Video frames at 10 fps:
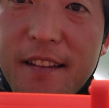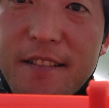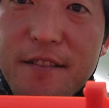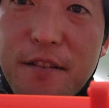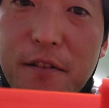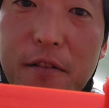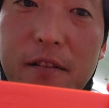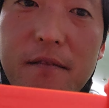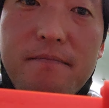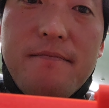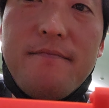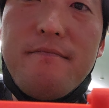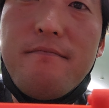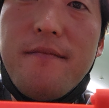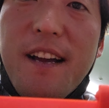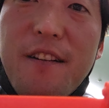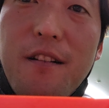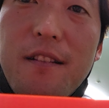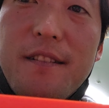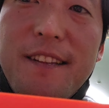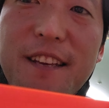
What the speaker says: these little, I call it